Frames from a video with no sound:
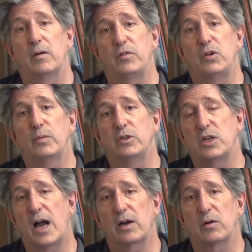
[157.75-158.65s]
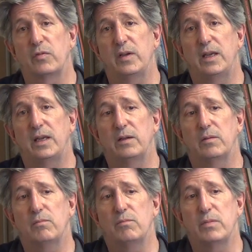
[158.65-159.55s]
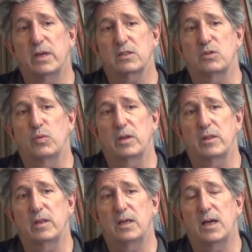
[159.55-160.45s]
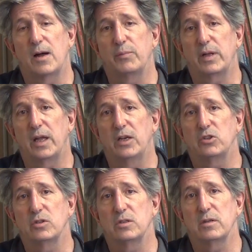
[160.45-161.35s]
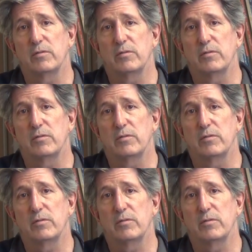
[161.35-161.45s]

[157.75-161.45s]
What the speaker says: human geography mixed with the complications